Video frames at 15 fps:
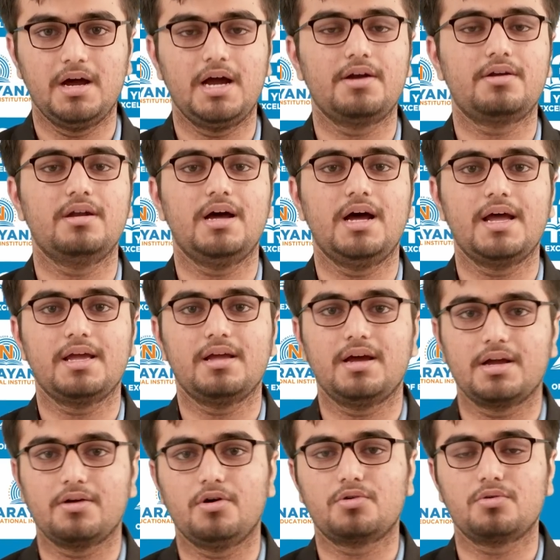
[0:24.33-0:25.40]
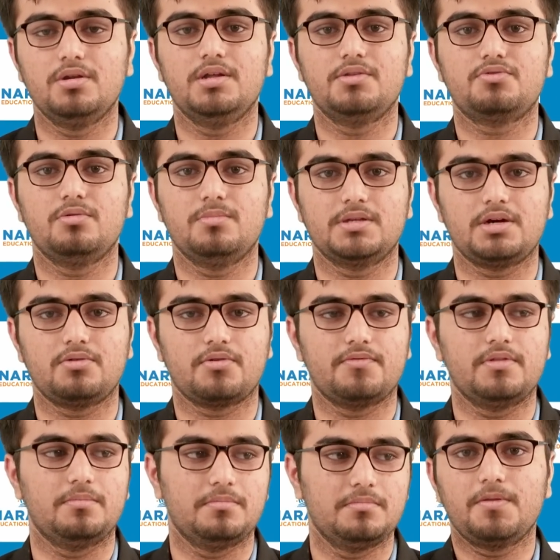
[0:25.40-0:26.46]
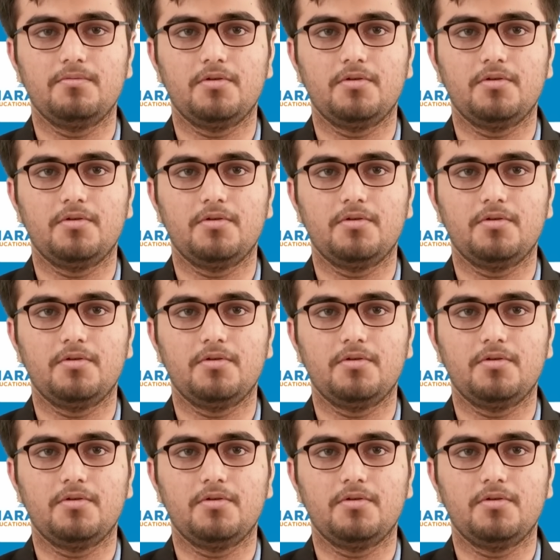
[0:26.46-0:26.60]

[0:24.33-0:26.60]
I, I, I got to learn so much out of them.